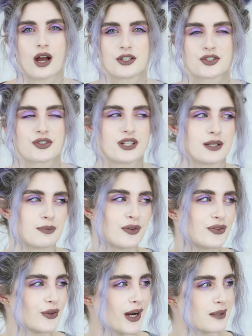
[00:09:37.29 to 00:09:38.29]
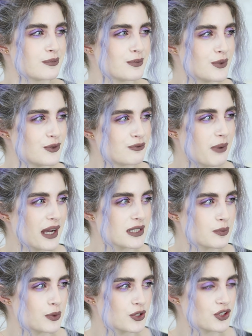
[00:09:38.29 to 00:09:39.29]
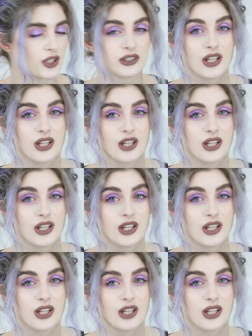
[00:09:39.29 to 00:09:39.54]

country before I move back to Portugal.